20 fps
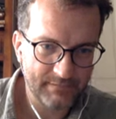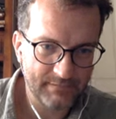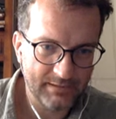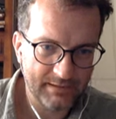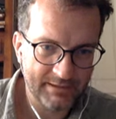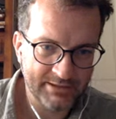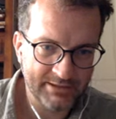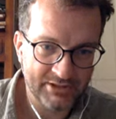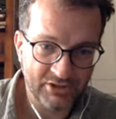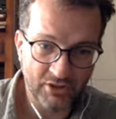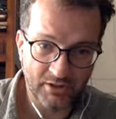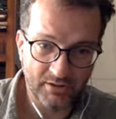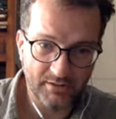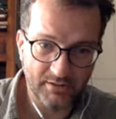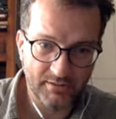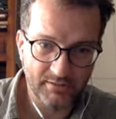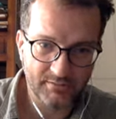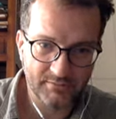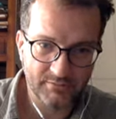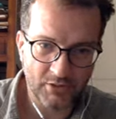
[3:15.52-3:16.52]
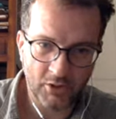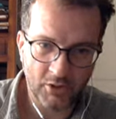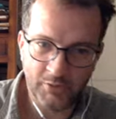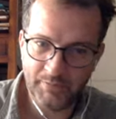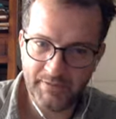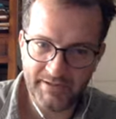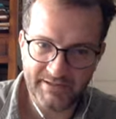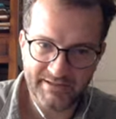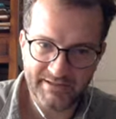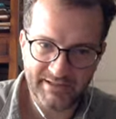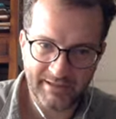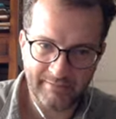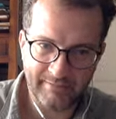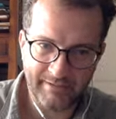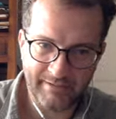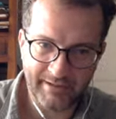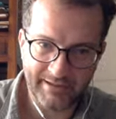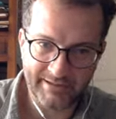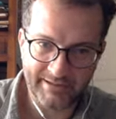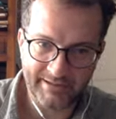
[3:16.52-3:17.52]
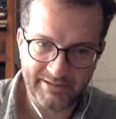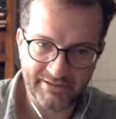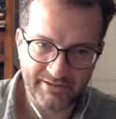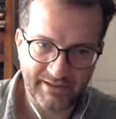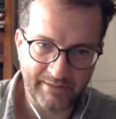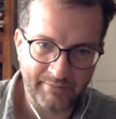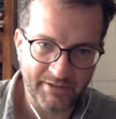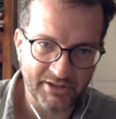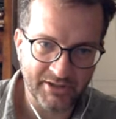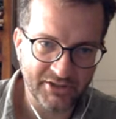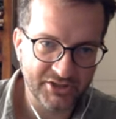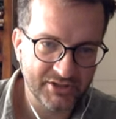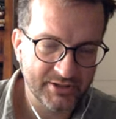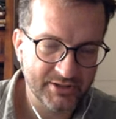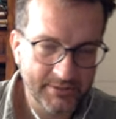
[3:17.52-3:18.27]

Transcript: It's not open in timeline, I can tell you that much.